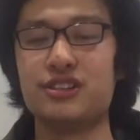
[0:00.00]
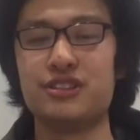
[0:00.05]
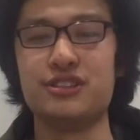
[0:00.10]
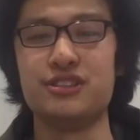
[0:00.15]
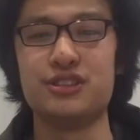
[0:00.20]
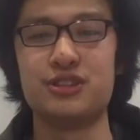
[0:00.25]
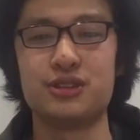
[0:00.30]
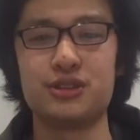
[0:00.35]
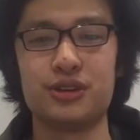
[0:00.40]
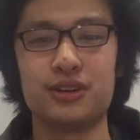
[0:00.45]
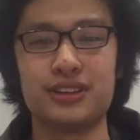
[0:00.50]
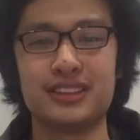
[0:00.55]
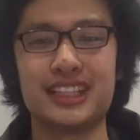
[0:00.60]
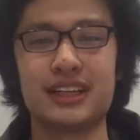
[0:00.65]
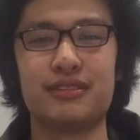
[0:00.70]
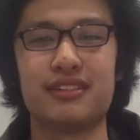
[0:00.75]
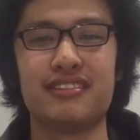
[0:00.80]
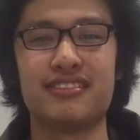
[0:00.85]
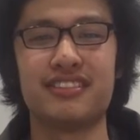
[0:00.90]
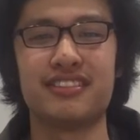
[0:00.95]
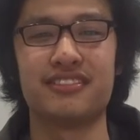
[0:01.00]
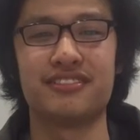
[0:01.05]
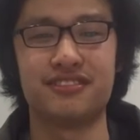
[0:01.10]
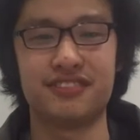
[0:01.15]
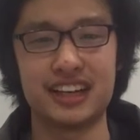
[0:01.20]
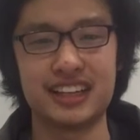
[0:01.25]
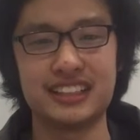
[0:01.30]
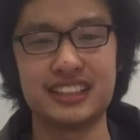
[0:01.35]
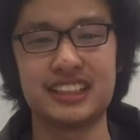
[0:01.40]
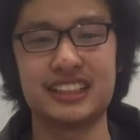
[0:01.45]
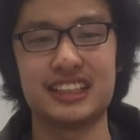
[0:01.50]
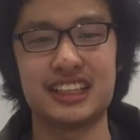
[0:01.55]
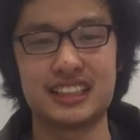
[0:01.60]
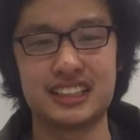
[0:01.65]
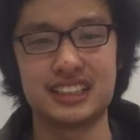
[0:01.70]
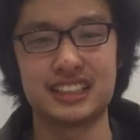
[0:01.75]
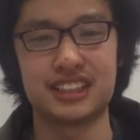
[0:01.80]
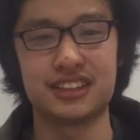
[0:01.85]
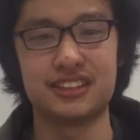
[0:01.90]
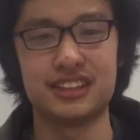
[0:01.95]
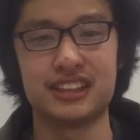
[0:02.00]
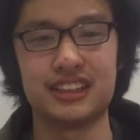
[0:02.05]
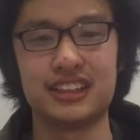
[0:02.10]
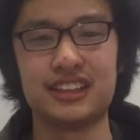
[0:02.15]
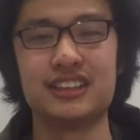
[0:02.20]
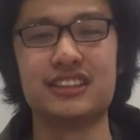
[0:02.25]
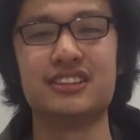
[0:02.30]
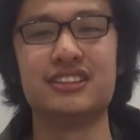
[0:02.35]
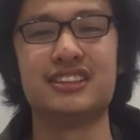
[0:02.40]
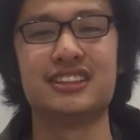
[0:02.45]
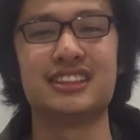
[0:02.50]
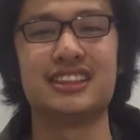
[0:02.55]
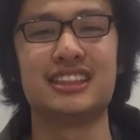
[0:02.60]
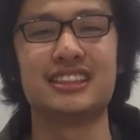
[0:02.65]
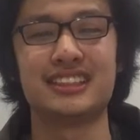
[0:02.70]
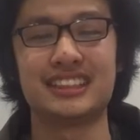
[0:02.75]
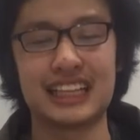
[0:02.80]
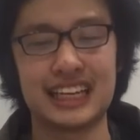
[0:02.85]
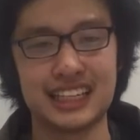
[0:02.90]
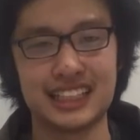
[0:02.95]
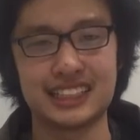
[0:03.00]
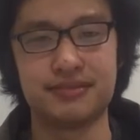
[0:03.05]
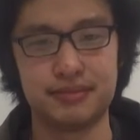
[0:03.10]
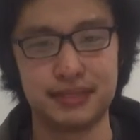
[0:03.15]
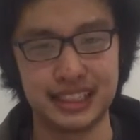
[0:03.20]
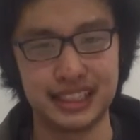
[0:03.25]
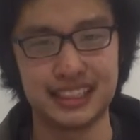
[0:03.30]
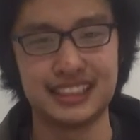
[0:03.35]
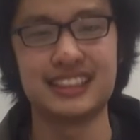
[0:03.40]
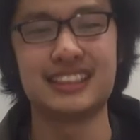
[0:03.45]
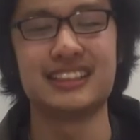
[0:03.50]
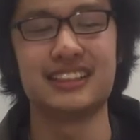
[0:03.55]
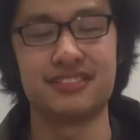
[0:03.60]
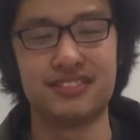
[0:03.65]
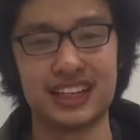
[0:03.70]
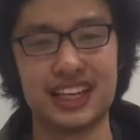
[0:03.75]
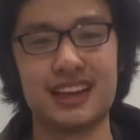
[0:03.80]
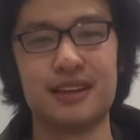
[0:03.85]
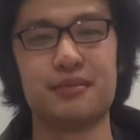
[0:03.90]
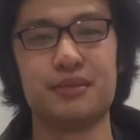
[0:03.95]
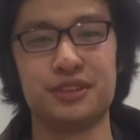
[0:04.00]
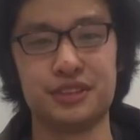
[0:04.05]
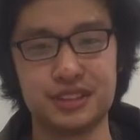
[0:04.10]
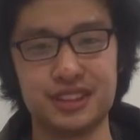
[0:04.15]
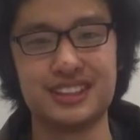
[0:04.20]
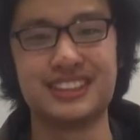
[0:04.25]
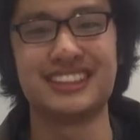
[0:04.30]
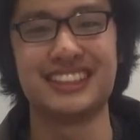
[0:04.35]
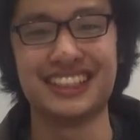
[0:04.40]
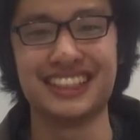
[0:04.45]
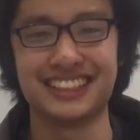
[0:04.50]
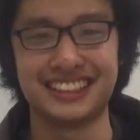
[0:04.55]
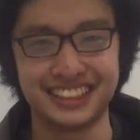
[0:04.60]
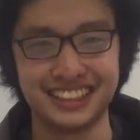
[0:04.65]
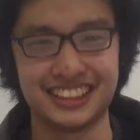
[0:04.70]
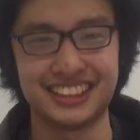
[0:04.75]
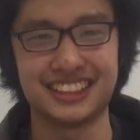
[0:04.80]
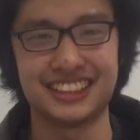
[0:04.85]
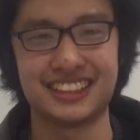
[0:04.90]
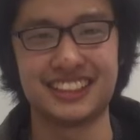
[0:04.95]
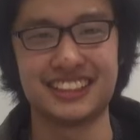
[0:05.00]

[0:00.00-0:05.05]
to ensure that we have the funding necessary to sustainably develop Utility.